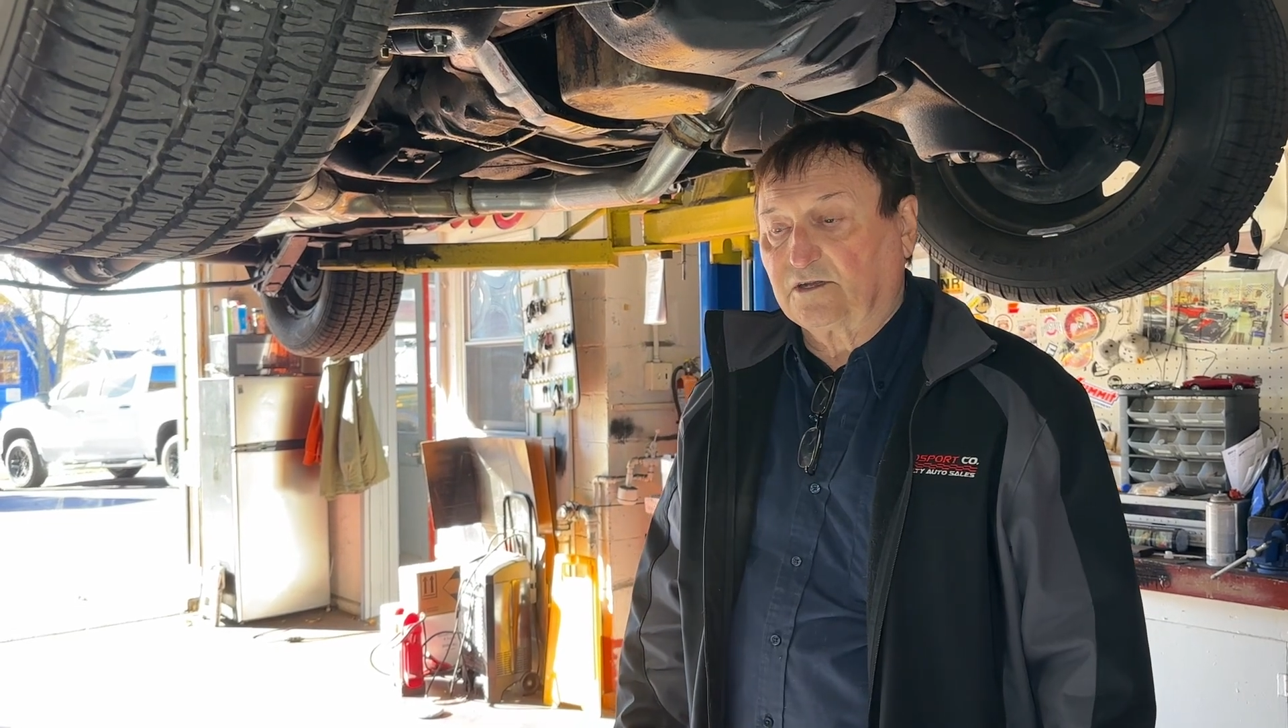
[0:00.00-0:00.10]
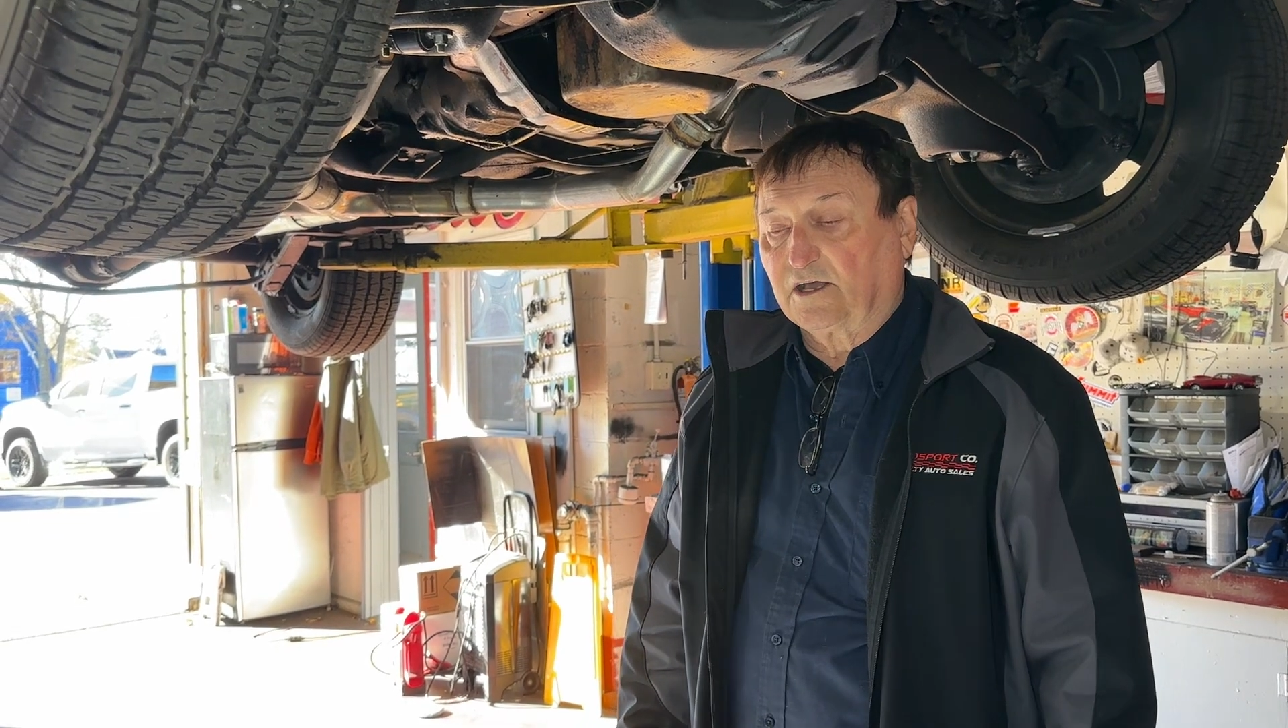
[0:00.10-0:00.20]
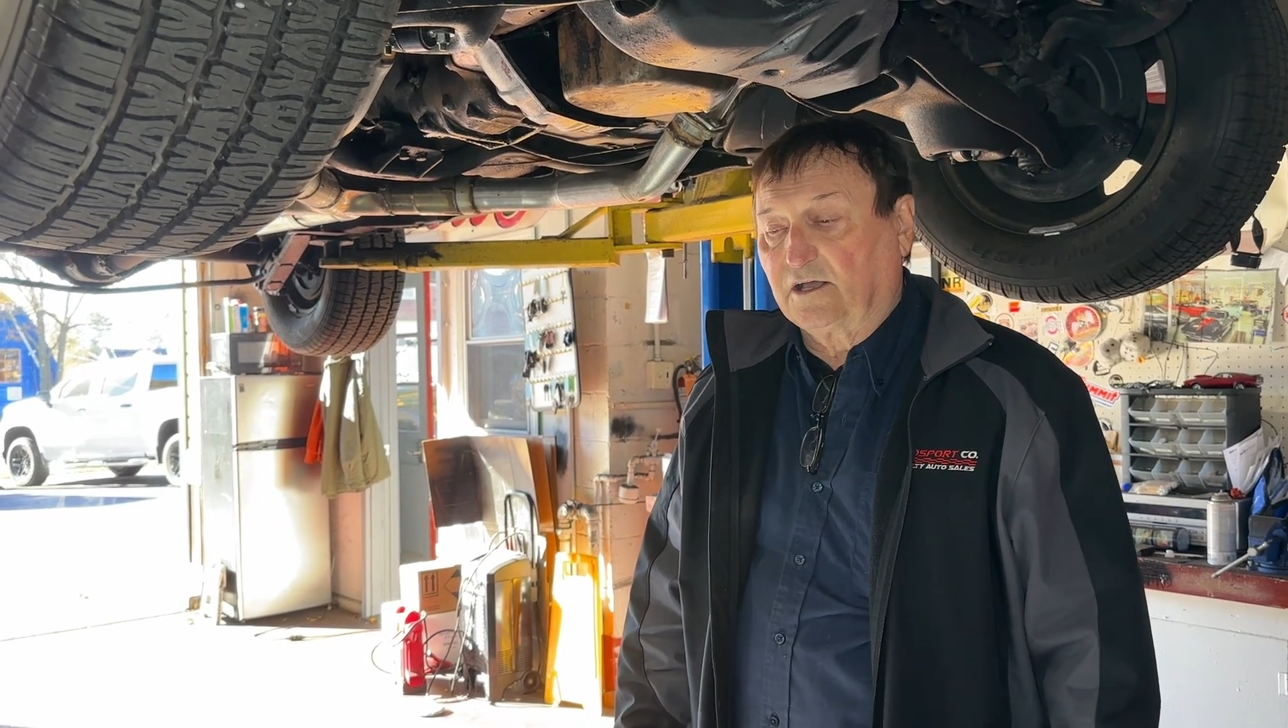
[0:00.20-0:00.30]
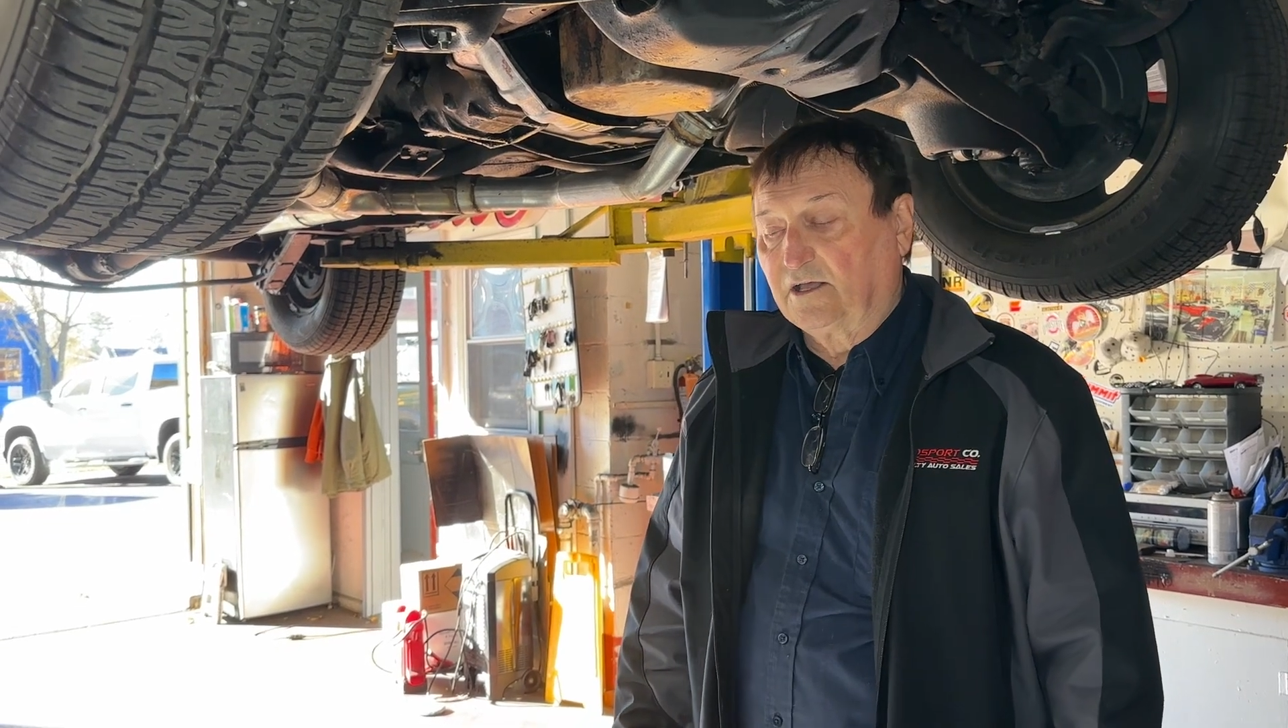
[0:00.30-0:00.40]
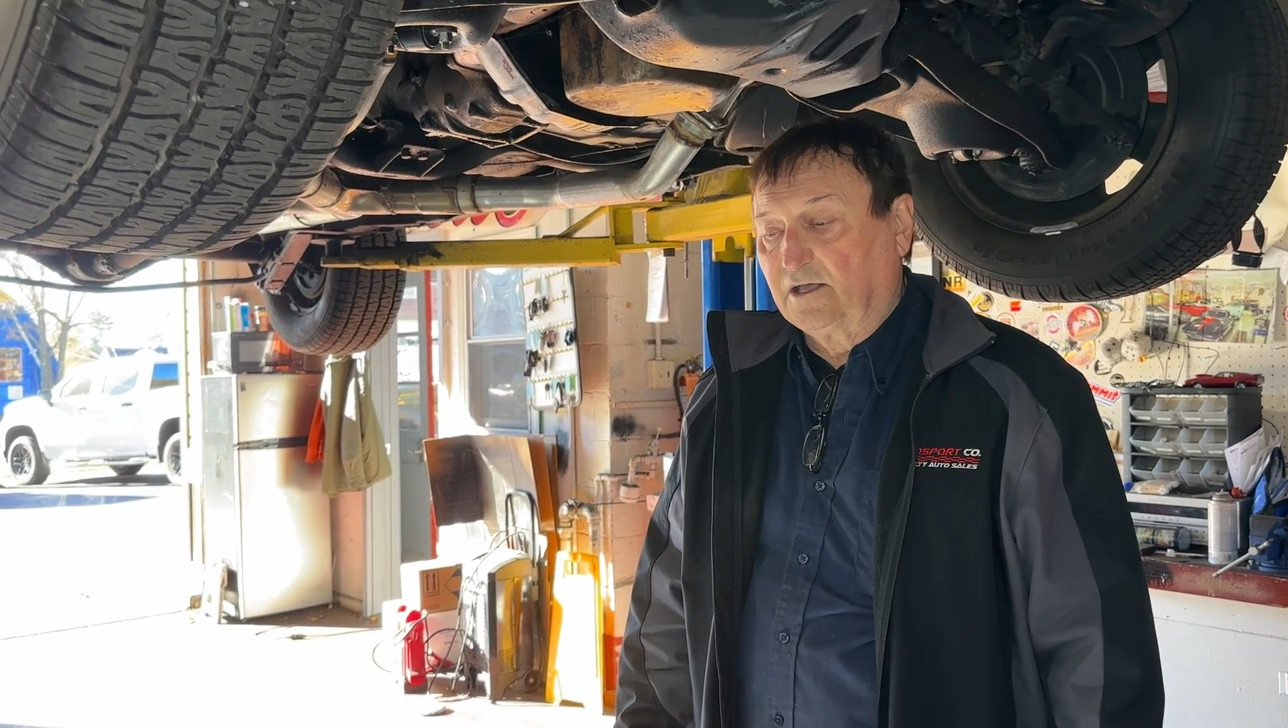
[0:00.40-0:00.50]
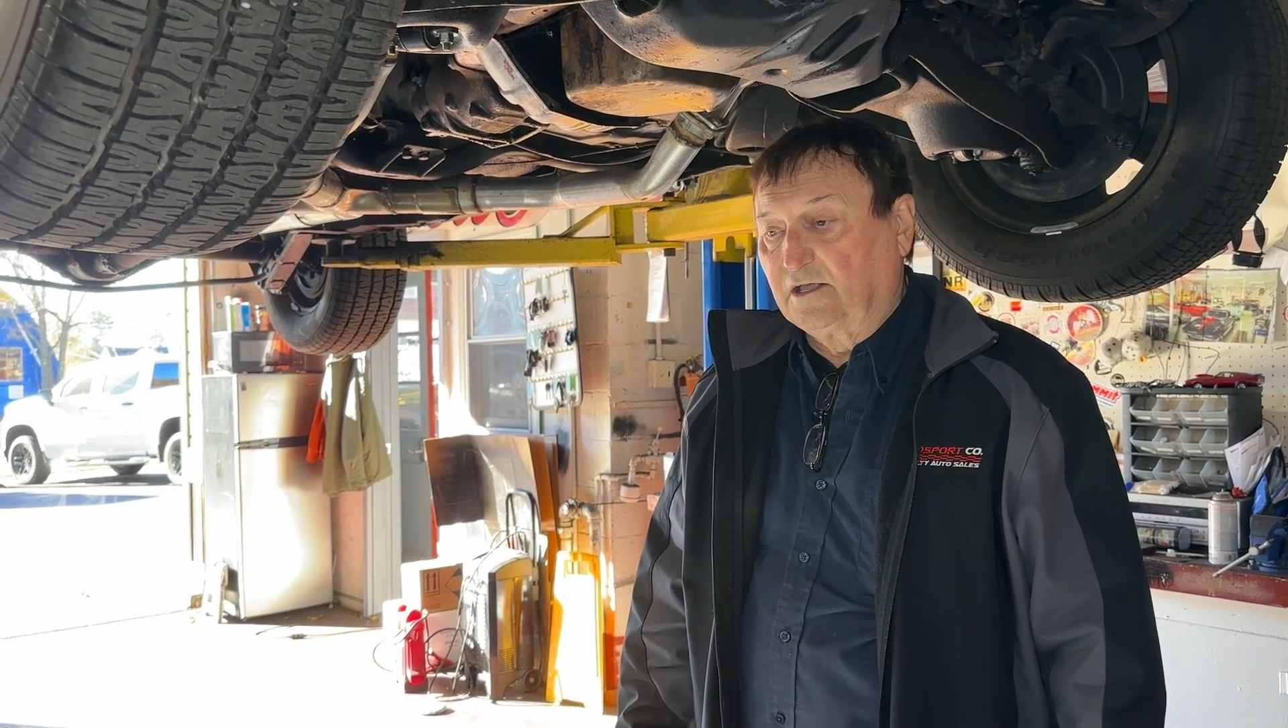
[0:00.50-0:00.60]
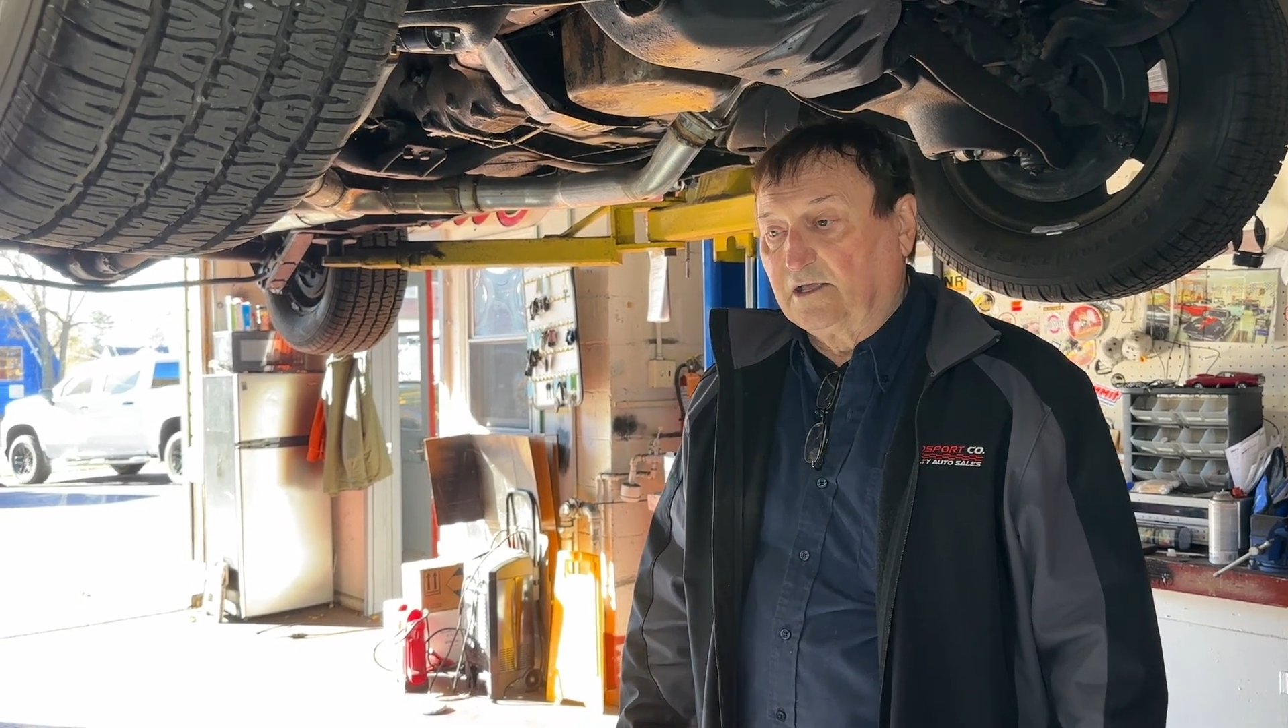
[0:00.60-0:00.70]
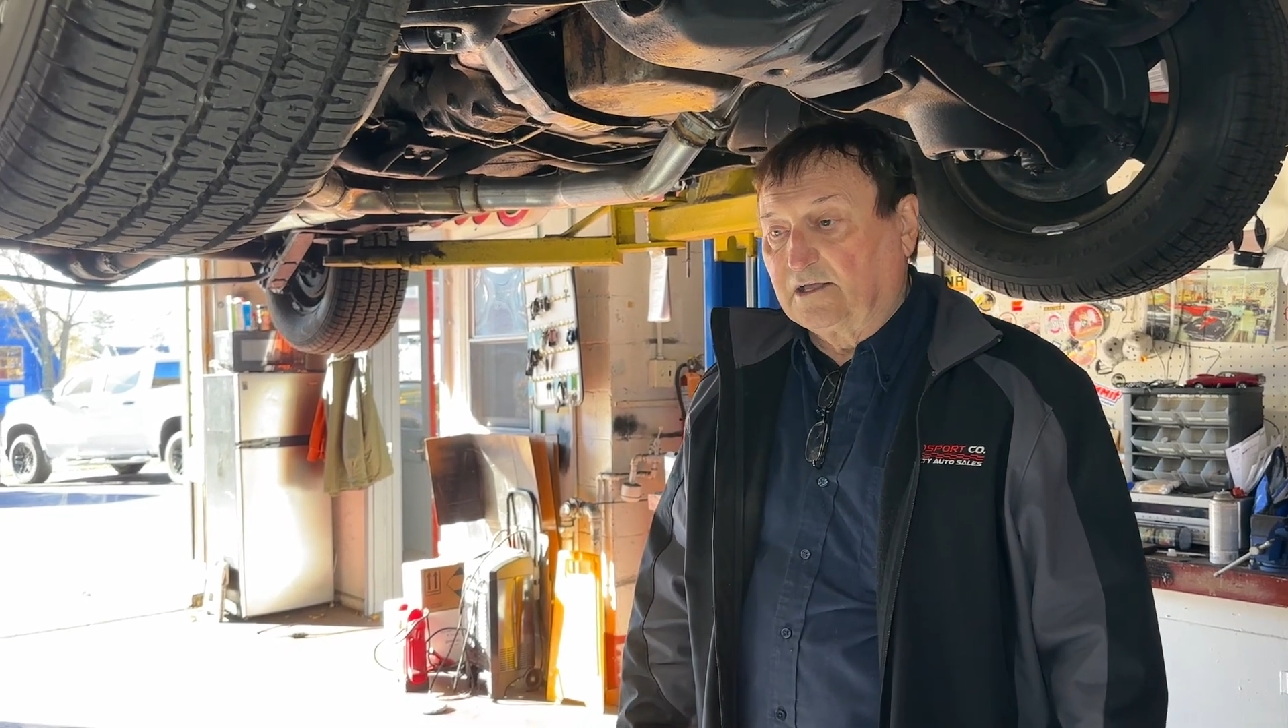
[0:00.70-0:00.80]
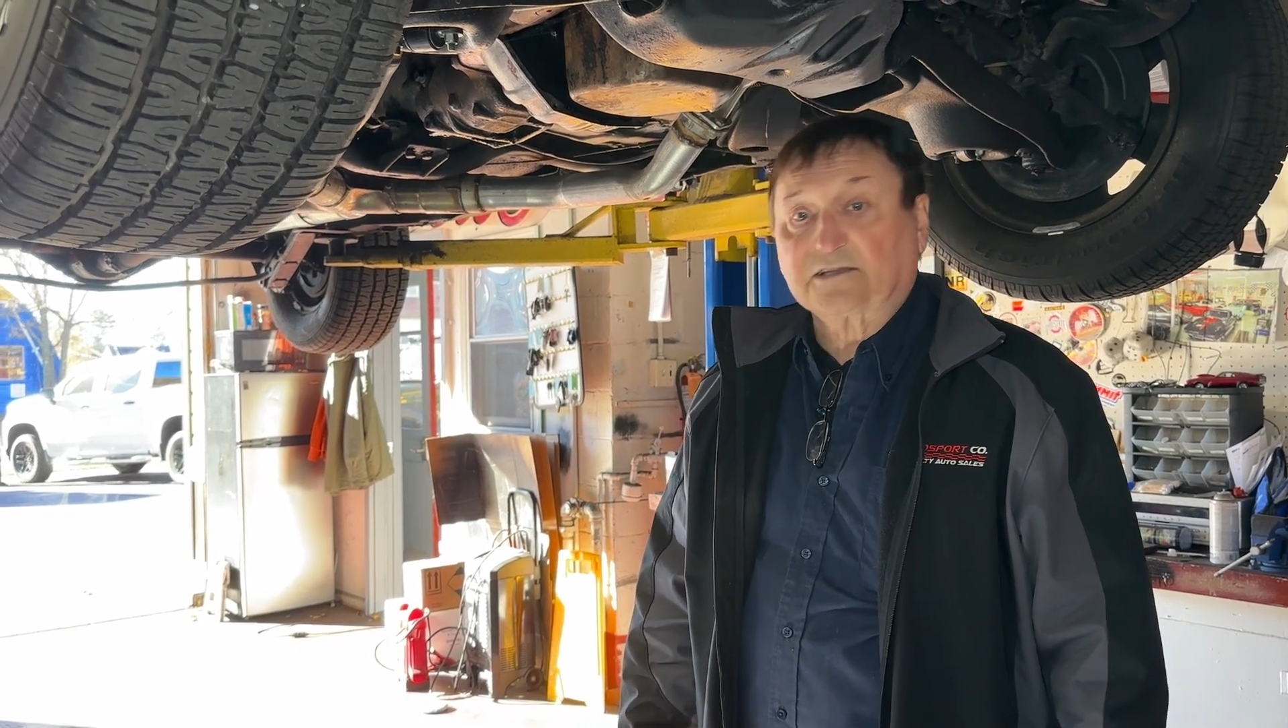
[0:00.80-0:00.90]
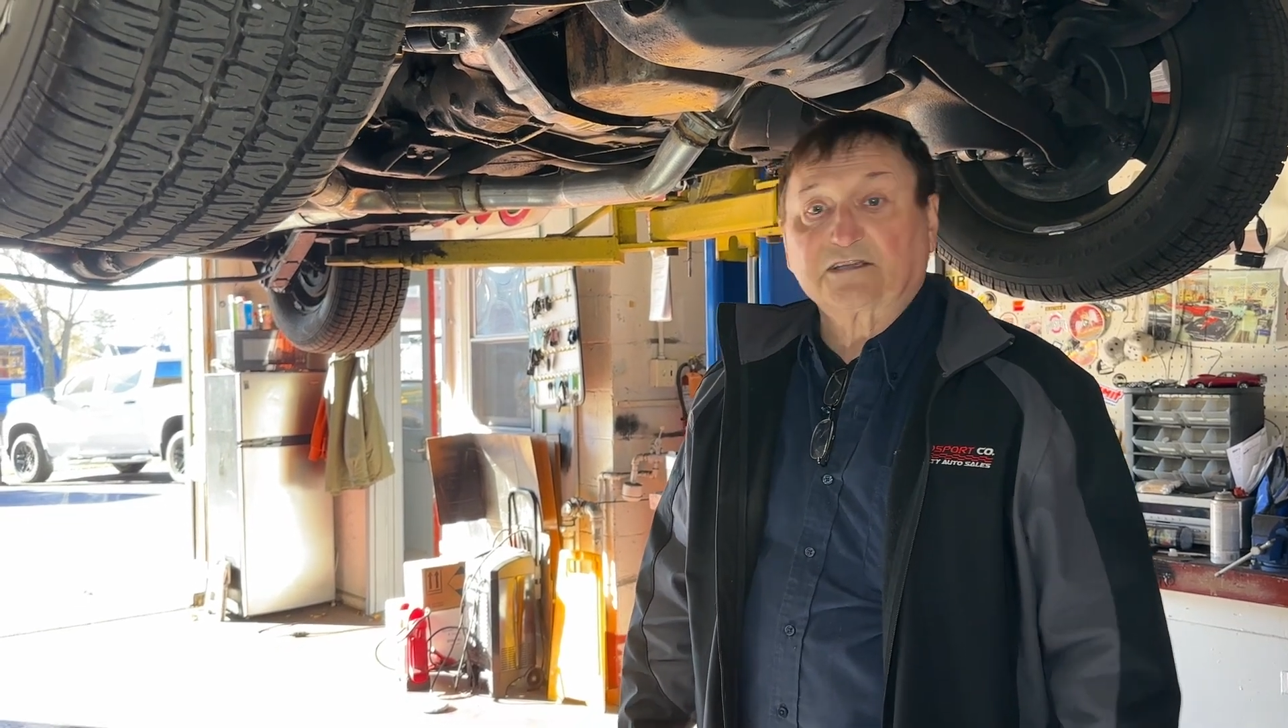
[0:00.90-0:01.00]

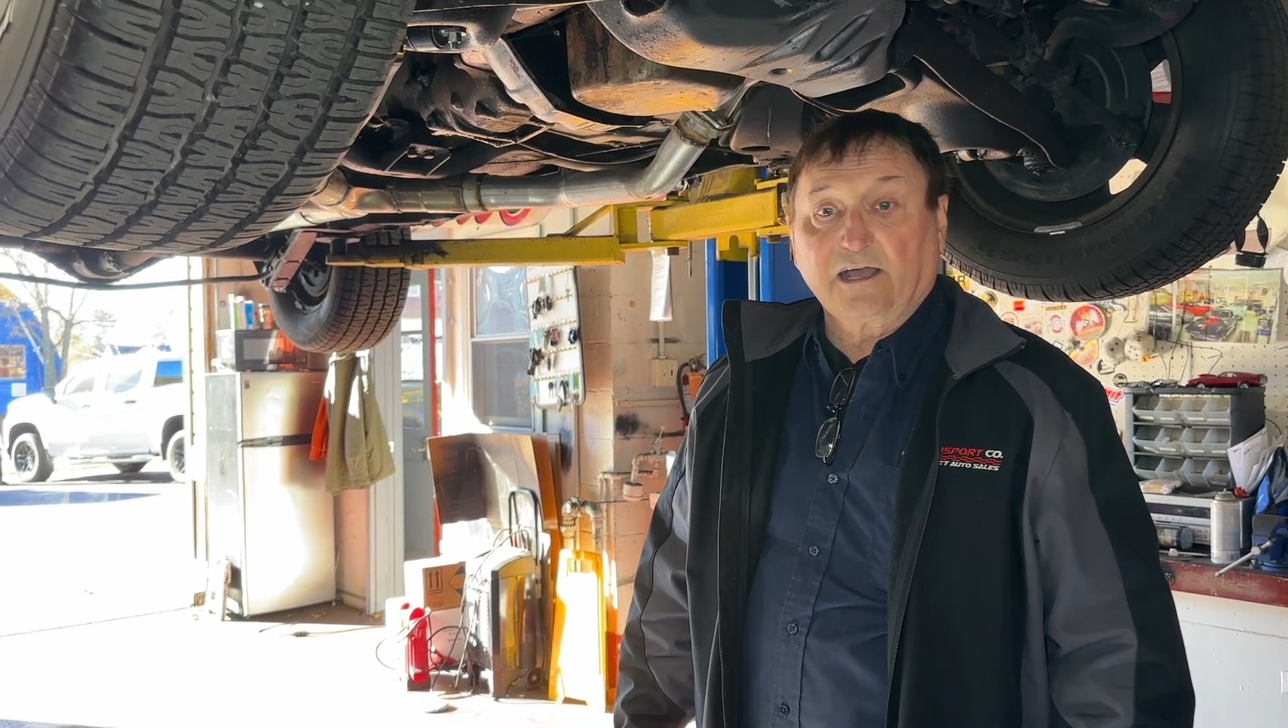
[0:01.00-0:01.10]
and it's